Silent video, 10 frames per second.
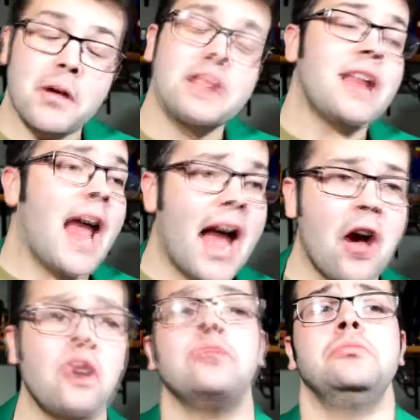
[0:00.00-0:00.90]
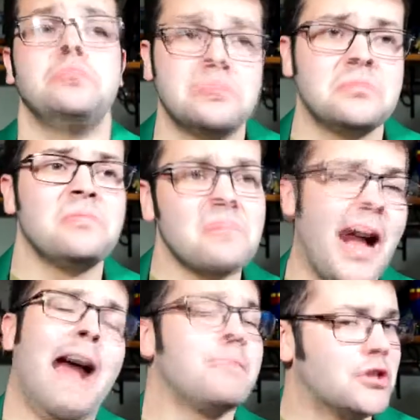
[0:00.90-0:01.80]
But now,
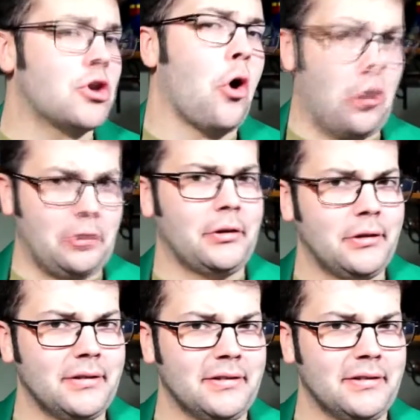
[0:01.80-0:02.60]
I'm sold.